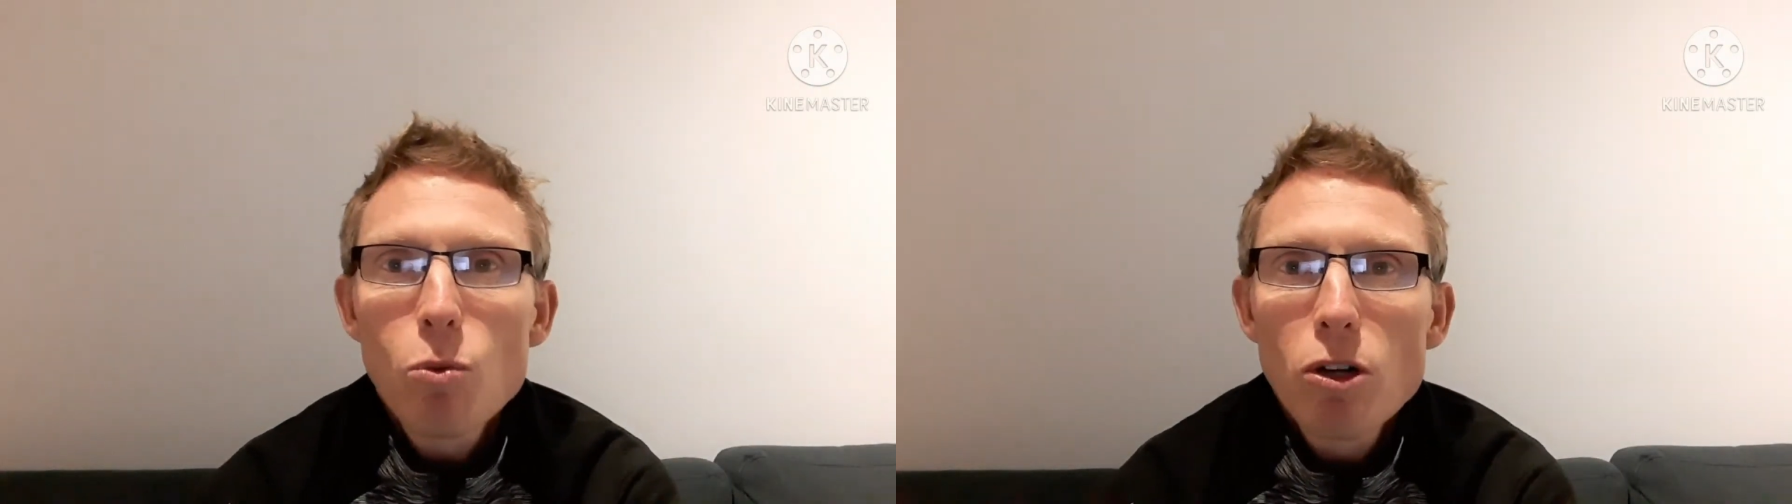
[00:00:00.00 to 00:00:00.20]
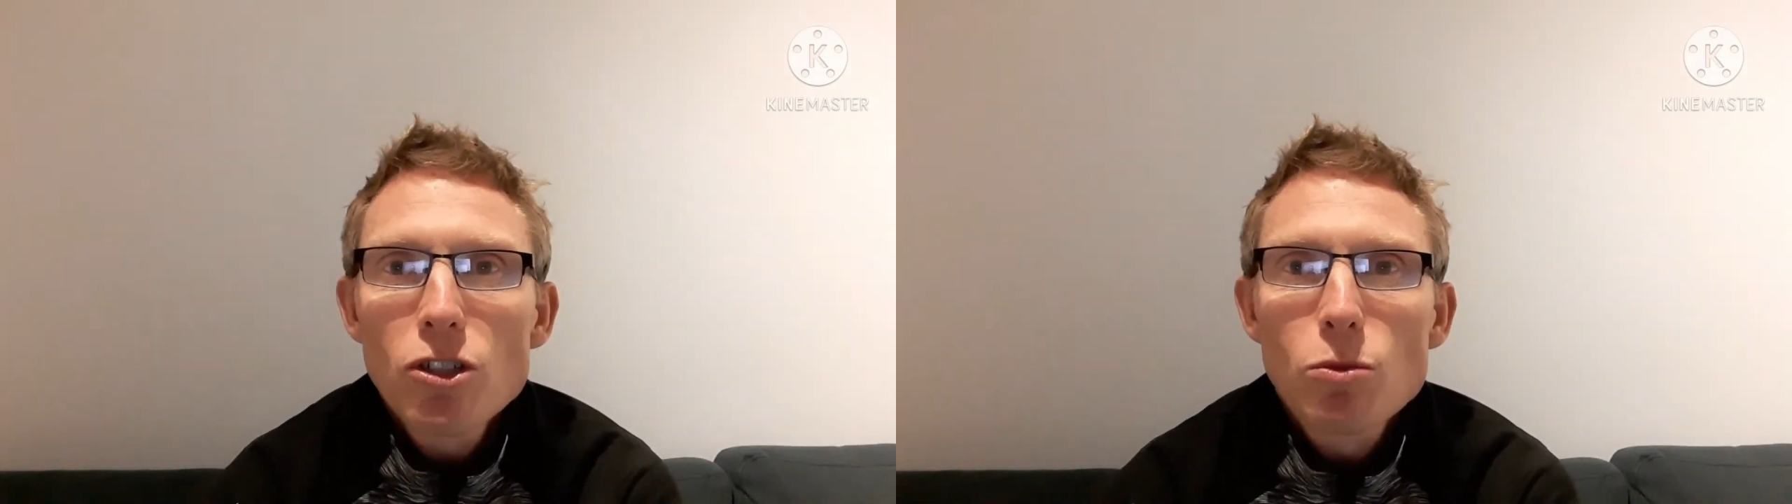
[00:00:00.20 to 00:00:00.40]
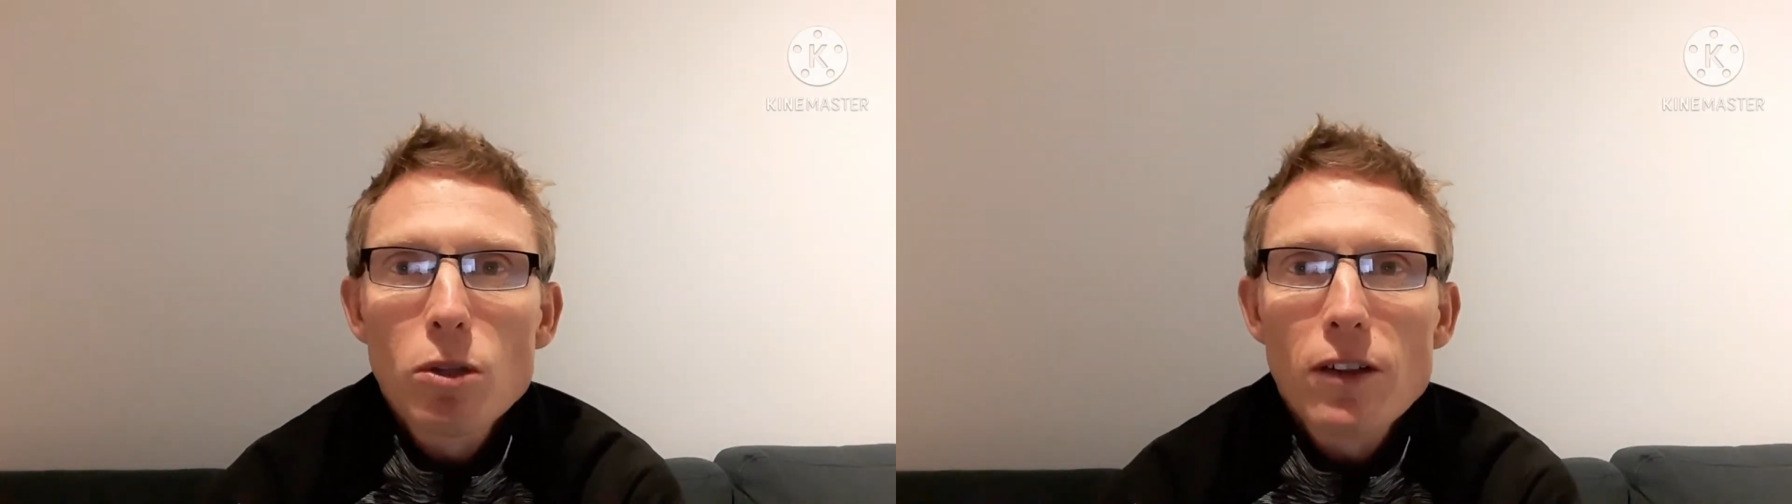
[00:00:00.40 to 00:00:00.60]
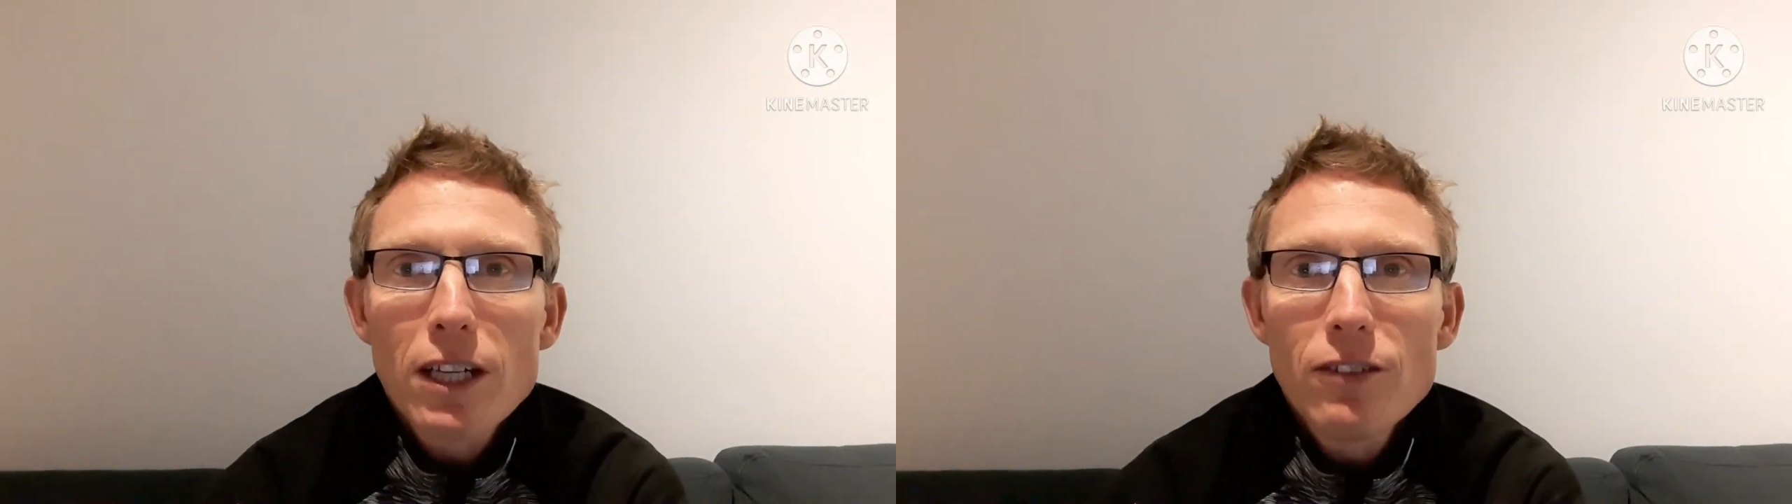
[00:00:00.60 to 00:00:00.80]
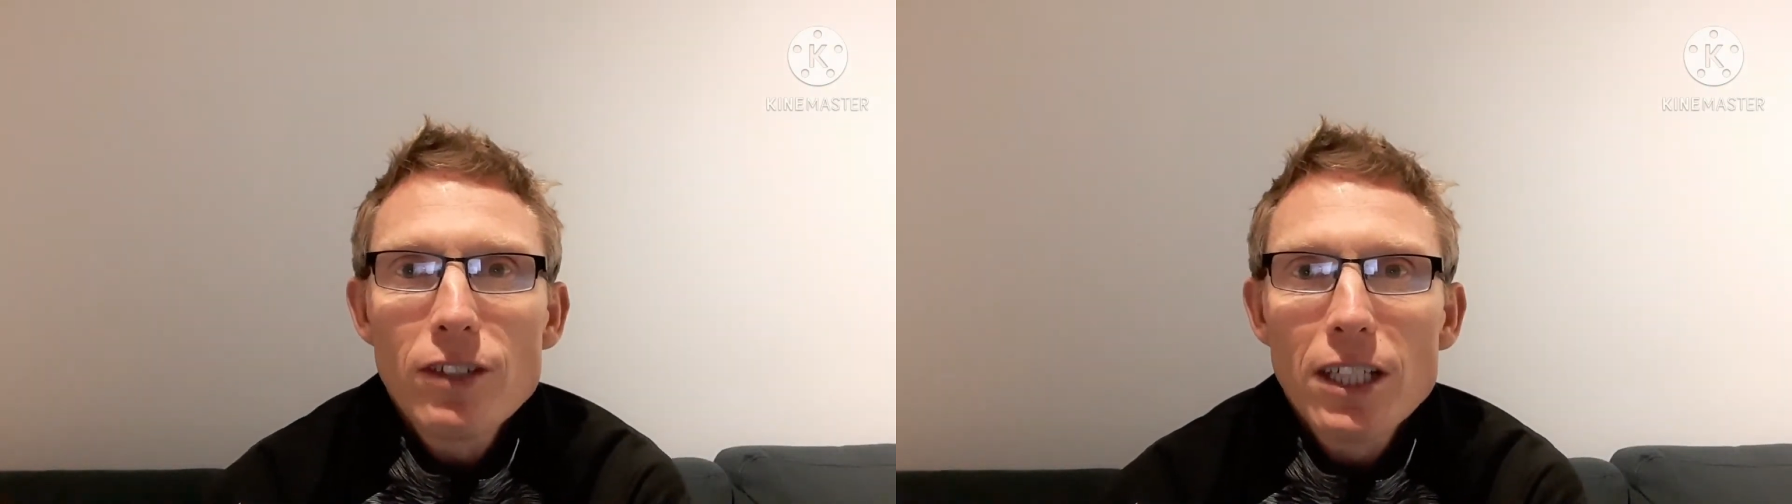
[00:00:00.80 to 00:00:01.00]
watched one of
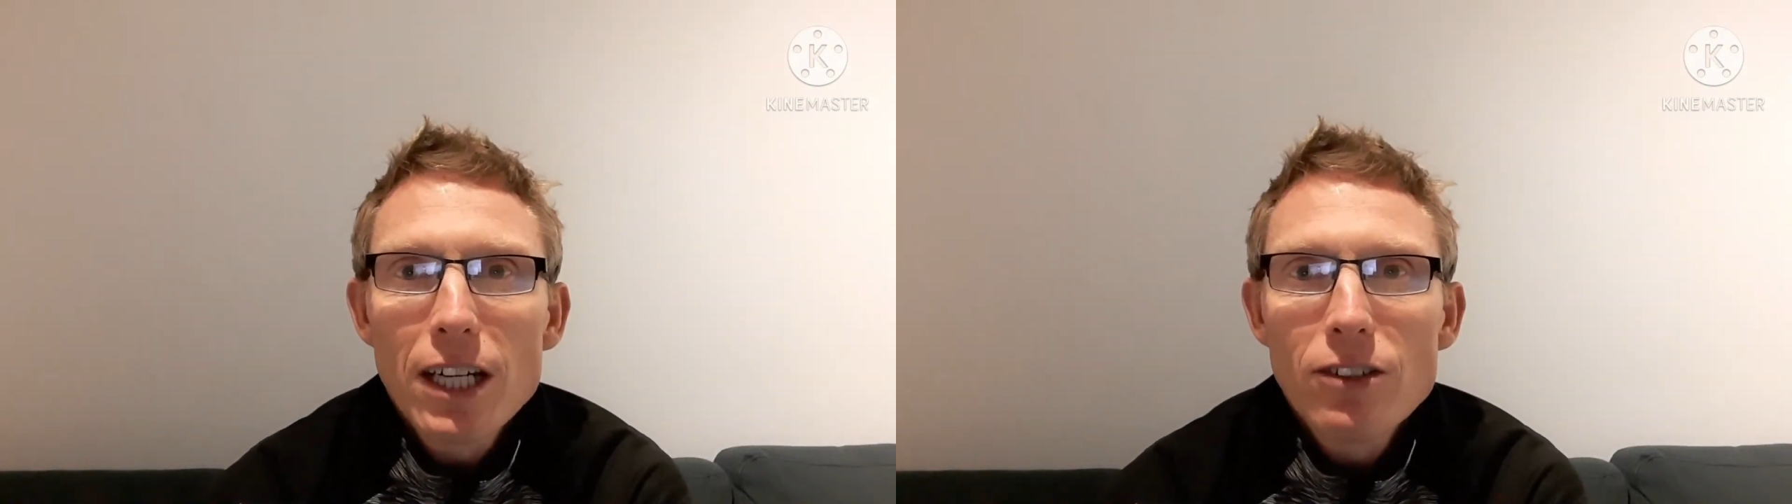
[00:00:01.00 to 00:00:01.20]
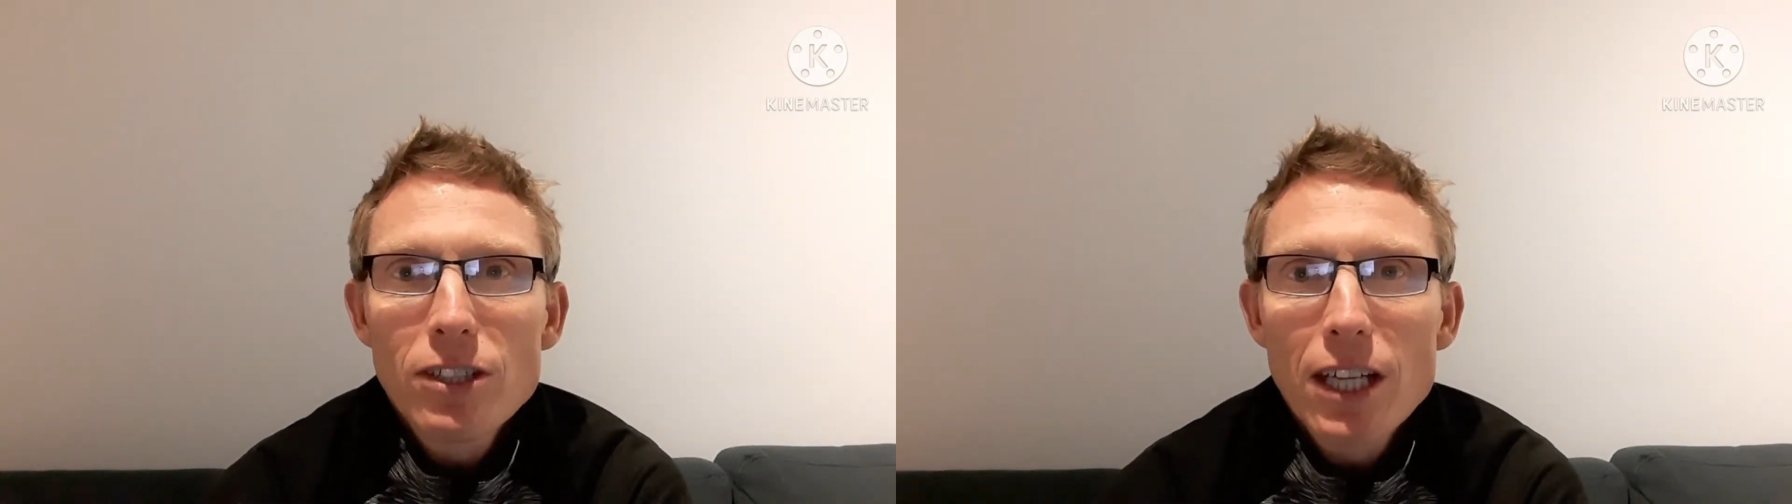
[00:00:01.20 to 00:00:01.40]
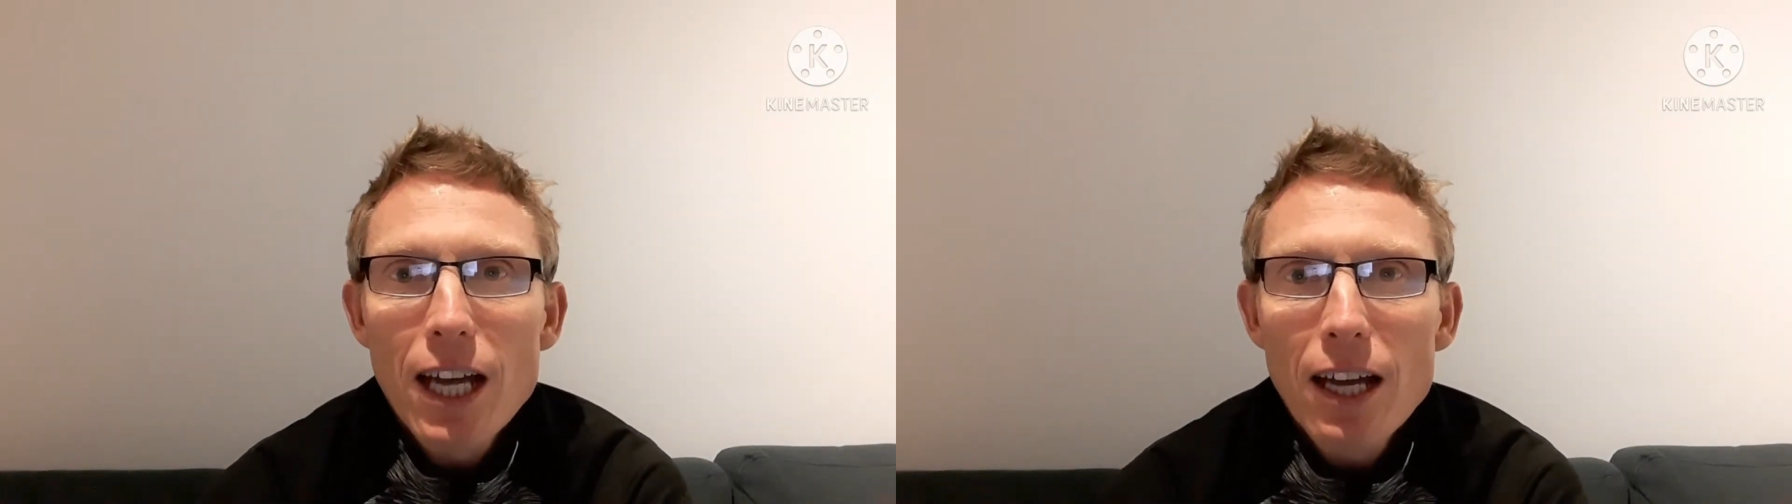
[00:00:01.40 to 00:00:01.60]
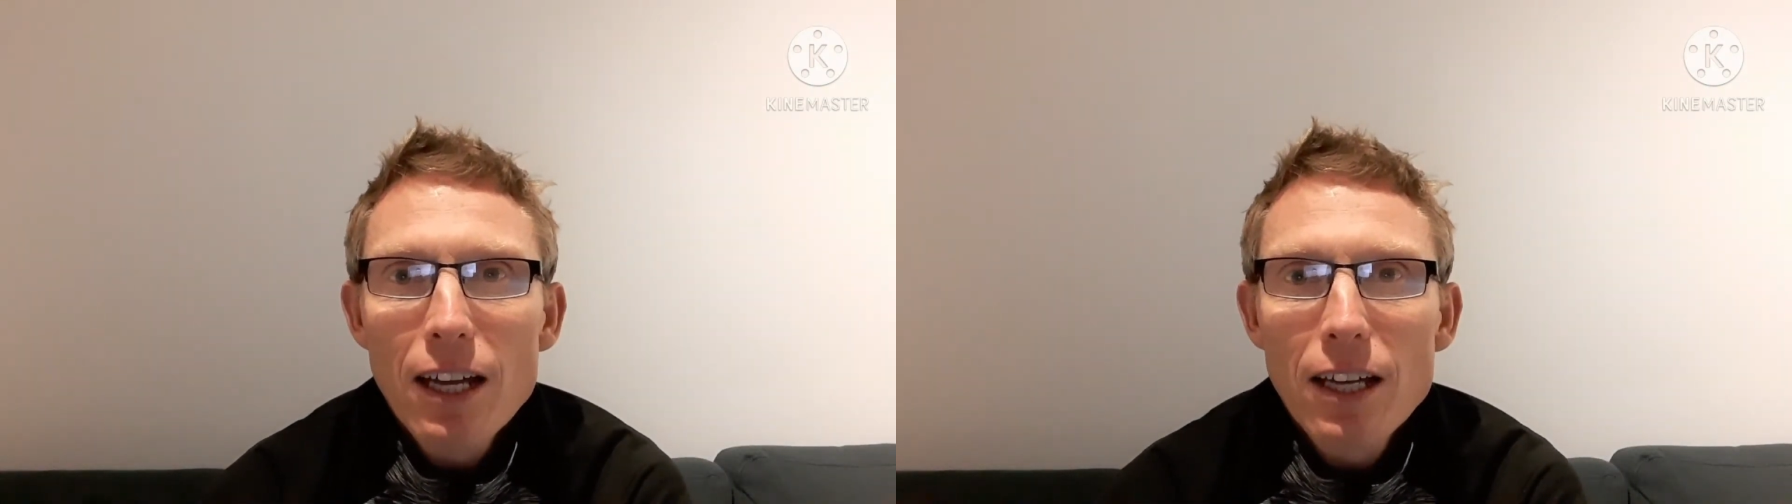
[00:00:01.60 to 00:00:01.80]
these videos yet,